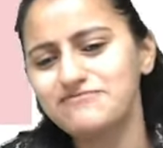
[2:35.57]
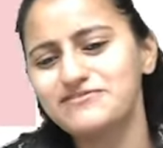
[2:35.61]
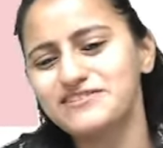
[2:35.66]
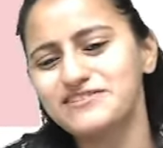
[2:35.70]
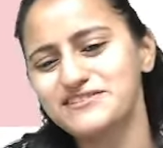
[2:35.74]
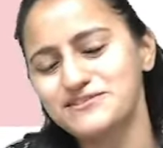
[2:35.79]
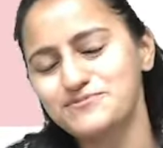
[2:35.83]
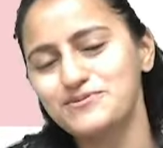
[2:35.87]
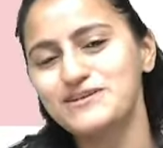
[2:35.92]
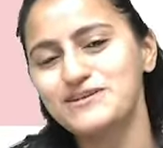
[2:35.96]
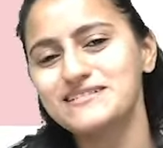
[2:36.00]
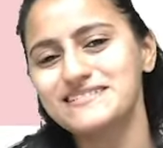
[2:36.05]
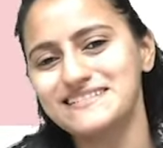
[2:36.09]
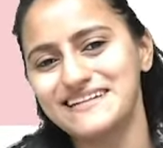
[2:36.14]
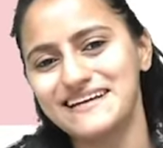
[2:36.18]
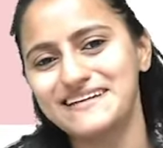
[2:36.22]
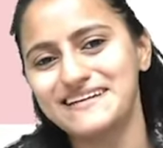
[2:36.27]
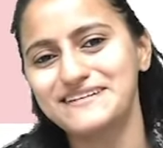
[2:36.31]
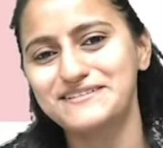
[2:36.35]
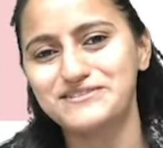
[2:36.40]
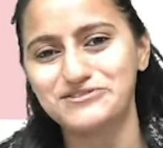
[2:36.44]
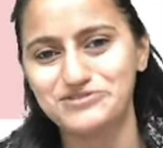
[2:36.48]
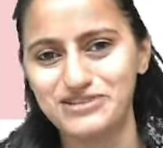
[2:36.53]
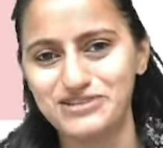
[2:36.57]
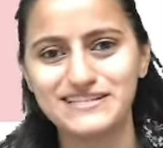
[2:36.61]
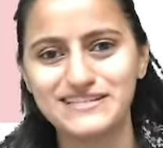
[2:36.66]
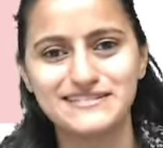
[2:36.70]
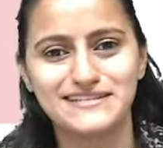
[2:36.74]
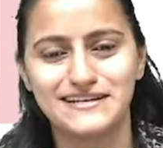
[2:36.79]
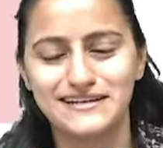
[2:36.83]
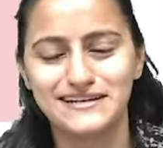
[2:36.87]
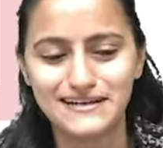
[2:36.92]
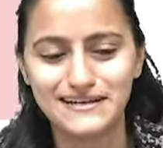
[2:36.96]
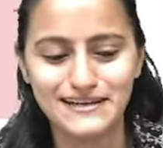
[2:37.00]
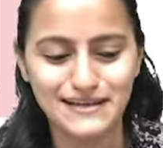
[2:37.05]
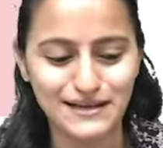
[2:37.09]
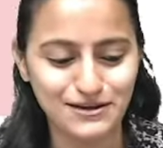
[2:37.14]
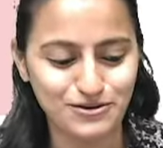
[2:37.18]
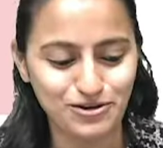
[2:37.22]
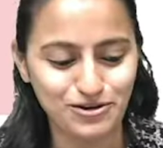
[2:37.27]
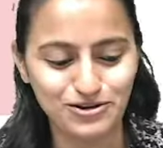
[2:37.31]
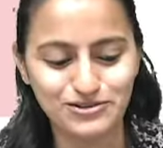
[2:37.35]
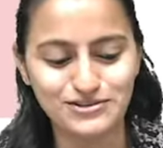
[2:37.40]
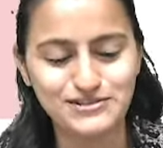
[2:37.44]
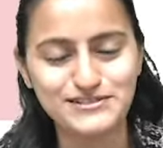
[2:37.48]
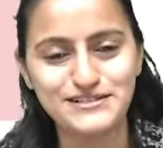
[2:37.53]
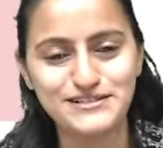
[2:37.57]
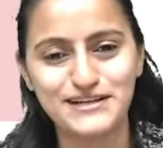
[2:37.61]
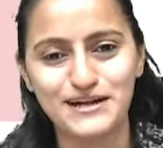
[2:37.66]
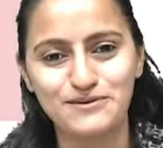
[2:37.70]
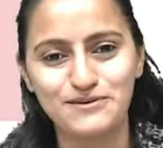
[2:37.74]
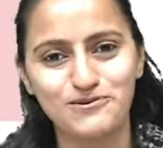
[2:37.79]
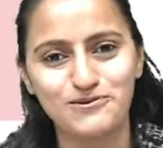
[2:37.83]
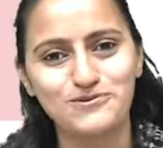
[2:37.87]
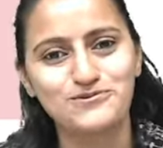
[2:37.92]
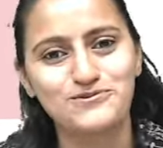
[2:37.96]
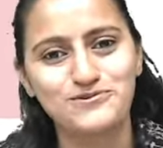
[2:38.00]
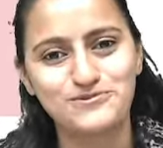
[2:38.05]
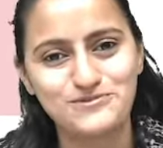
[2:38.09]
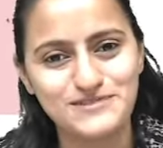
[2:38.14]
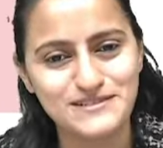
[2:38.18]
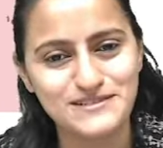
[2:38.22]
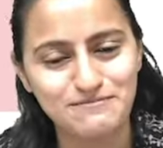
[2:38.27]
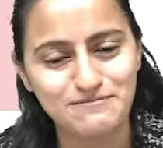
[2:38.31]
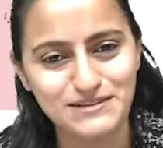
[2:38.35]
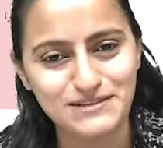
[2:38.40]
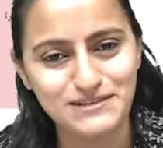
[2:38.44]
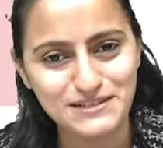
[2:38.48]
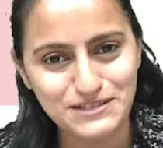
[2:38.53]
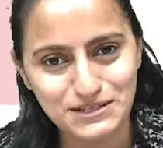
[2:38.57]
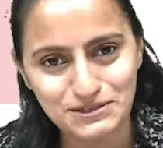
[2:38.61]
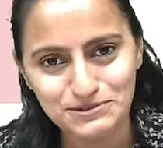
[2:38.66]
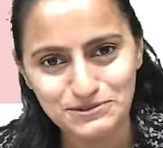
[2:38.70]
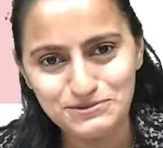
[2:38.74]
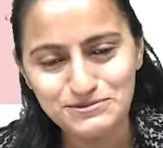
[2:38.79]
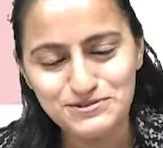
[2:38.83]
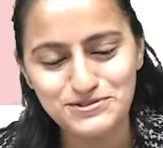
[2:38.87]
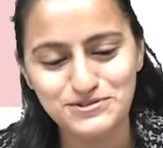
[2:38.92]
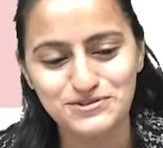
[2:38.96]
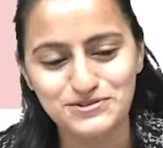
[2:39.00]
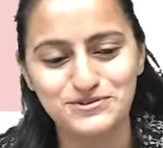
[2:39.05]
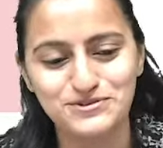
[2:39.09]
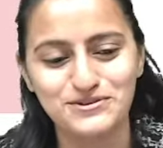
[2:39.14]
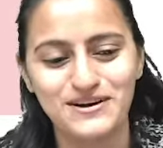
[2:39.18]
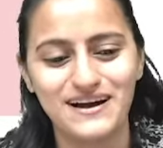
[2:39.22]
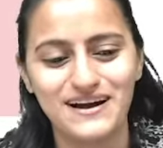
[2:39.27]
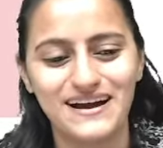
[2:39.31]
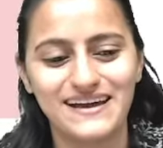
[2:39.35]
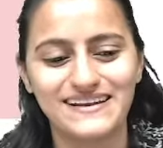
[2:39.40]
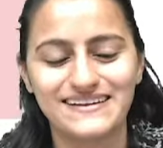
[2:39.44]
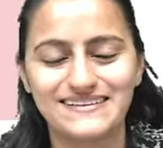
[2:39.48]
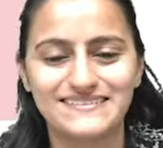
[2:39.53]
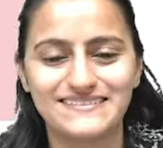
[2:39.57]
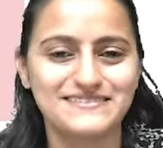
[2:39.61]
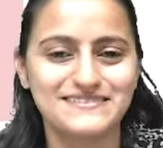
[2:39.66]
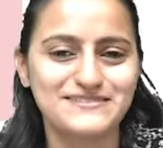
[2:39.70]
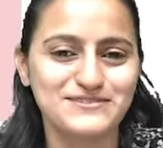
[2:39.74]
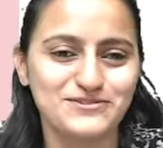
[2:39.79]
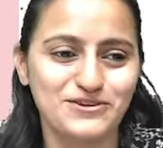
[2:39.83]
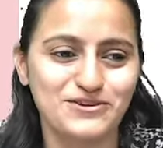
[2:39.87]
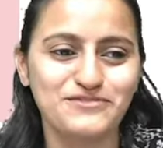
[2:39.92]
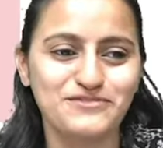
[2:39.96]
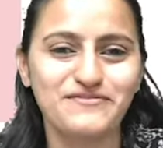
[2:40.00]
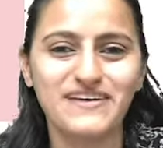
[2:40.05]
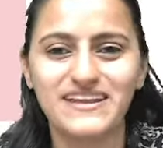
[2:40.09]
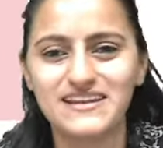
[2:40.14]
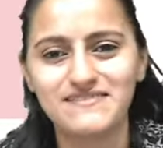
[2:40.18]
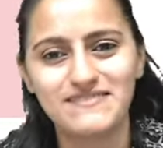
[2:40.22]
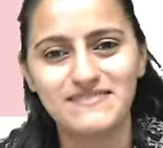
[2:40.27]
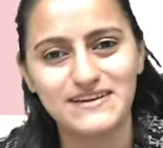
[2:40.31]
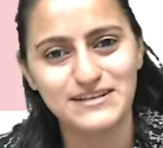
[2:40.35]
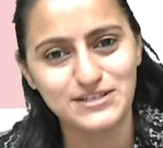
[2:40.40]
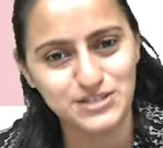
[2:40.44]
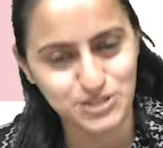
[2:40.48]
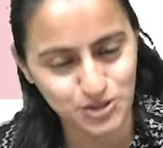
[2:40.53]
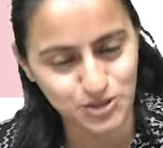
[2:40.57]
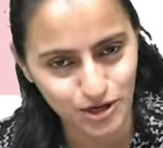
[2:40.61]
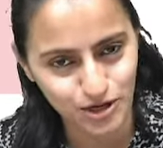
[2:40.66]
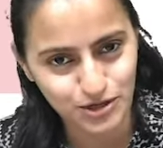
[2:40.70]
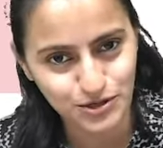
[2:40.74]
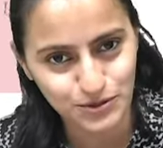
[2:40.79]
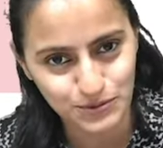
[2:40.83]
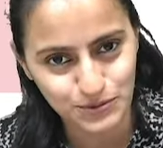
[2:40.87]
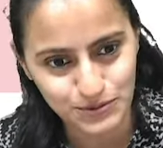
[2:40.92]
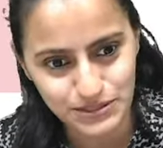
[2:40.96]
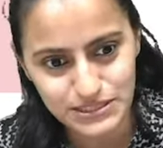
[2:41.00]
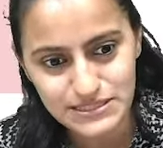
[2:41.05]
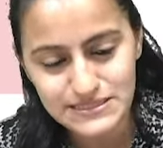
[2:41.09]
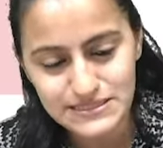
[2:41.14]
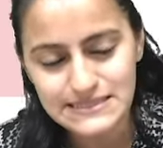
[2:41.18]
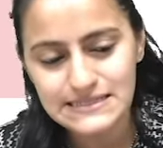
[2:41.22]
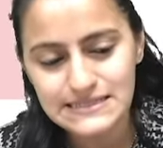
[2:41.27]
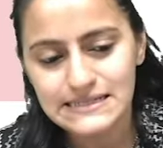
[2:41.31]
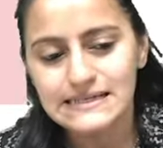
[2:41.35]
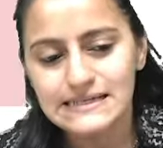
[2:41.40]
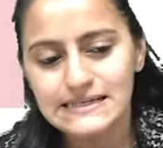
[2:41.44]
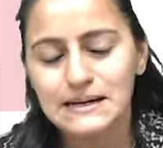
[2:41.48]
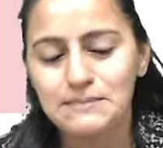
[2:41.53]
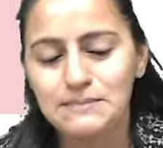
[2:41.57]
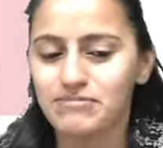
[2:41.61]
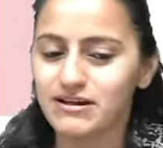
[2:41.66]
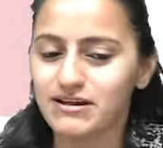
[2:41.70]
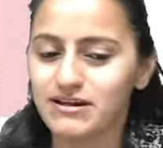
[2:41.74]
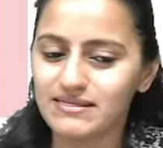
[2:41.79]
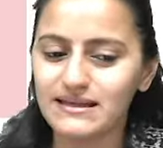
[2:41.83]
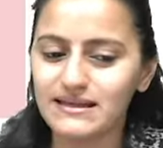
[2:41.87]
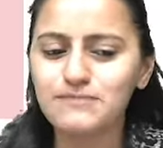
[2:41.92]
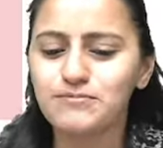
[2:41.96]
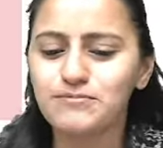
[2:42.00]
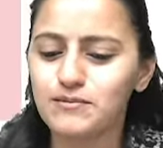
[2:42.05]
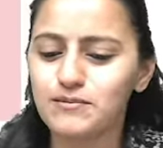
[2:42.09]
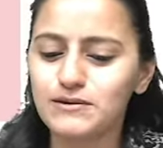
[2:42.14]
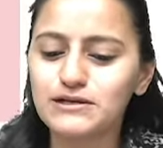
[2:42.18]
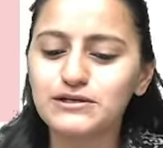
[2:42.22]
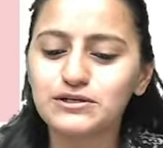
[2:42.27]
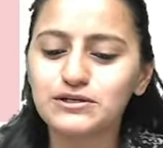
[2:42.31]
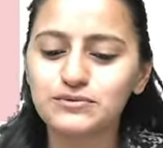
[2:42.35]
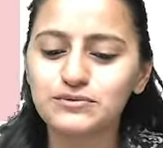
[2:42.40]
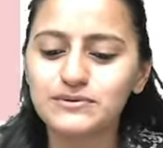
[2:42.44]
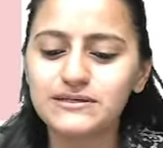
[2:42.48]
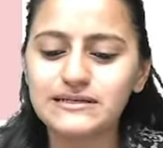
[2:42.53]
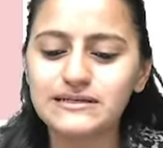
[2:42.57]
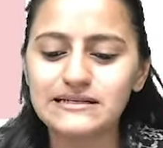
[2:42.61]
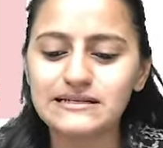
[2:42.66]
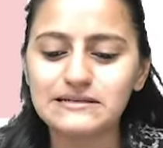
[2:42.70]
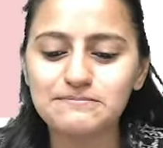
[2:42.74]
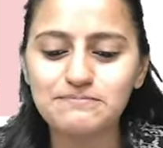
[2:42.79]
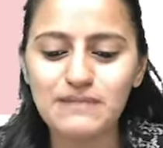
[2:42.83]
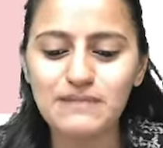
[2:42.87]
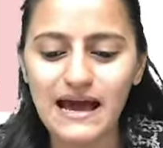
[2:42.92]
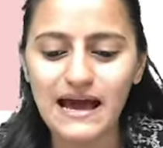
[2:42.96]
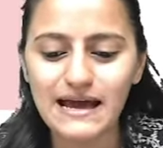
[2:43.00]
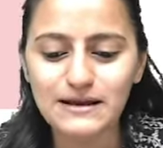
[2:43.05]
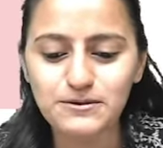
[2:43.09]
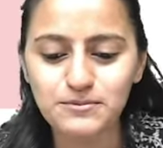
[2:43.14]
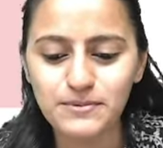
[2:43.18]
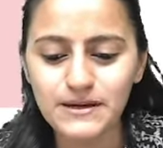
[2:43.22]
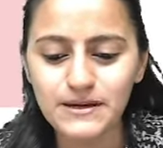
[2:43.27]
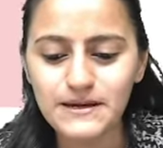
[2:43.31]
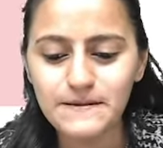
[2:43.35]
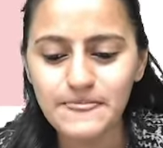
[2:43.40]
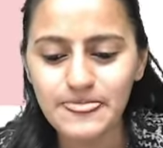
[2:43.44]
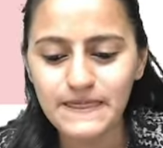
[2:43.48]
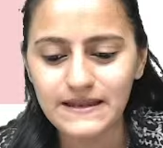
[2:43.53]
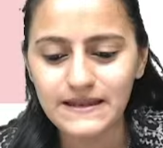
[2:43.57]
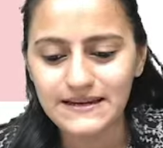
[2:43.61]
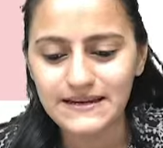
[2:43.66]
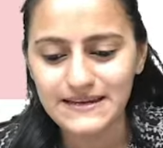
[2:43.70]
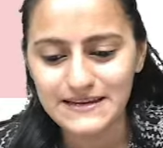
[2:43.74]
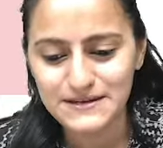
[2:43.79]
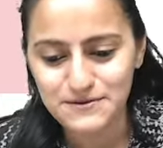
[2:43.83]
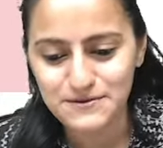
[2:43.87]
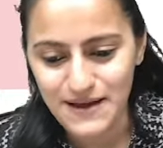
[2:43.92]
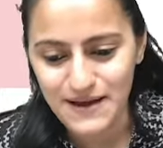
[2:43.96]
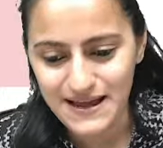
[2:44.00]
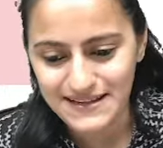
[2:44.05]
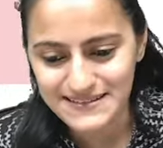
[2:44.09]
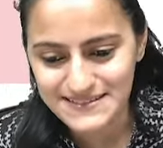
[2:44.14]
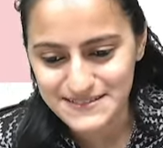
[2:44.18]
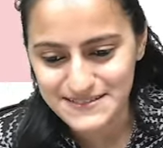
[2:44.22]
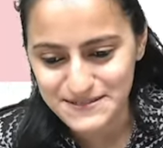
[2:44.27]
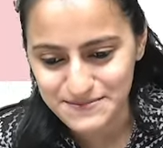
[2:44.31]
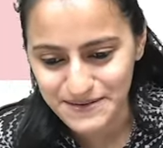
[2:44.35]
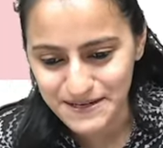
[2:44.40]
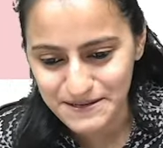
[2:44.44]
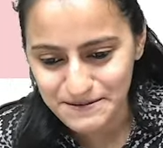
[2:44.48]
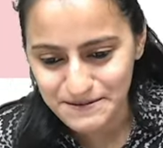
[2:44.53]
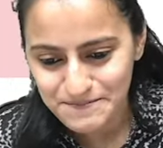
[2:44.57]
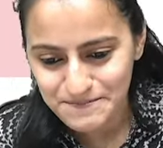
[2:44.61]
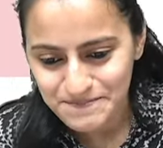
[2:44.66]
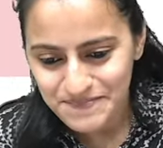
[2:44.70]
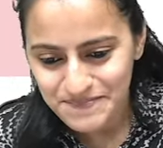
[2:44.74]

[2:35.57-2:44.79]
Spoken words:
This was like today suddenly I got this, I want to do something new, so I did this on a very, very short notice, but then we will do it in a planned way, in an advanced way.